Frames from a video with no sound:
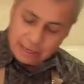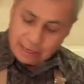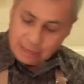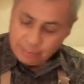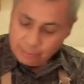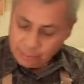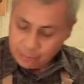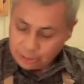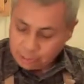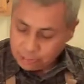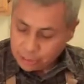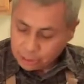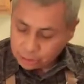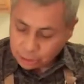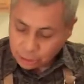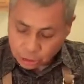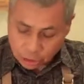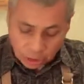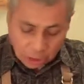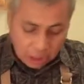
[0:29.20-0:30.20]
I'm going to mix
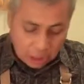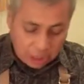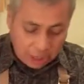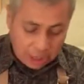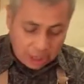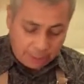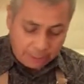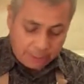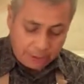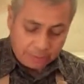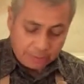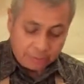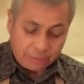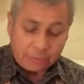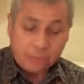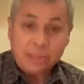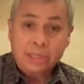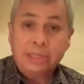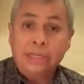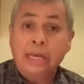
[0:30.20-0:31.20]
this all up,
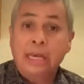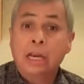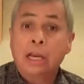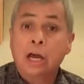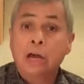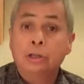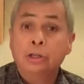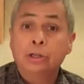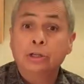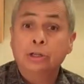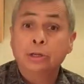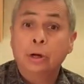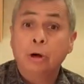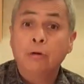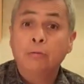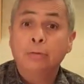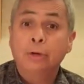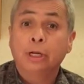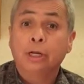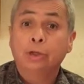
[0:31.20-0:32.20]
get it on the
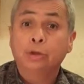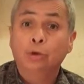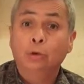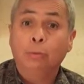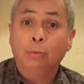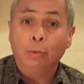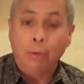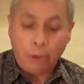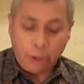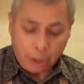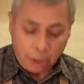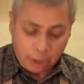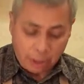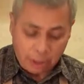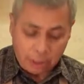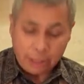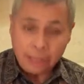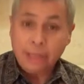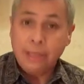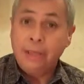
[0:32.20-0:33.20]
stove, bring it to a boil,
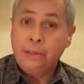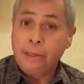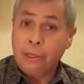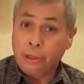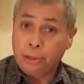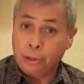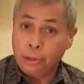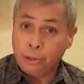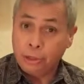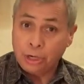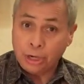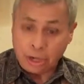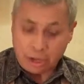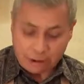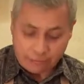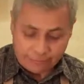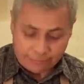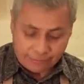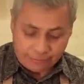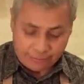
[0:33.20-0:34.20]
then turn it
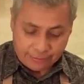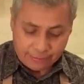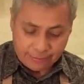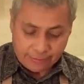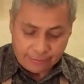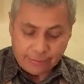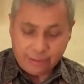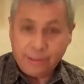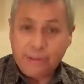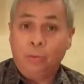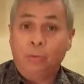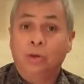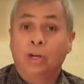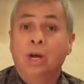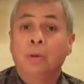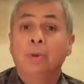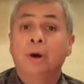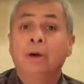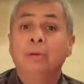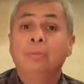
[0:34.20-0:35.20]
off. Then we'll
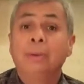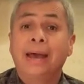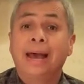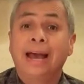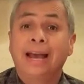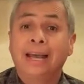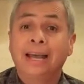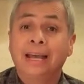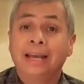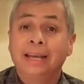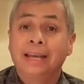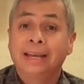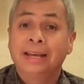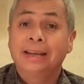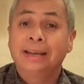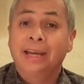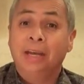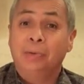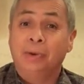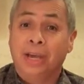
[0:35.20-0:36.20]
come on back
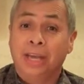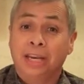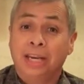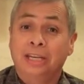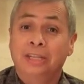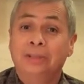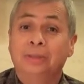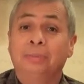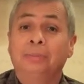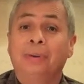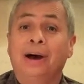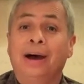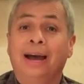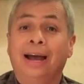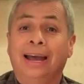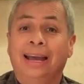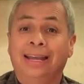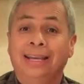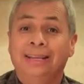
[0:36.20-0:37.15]
and we'll get into the pie.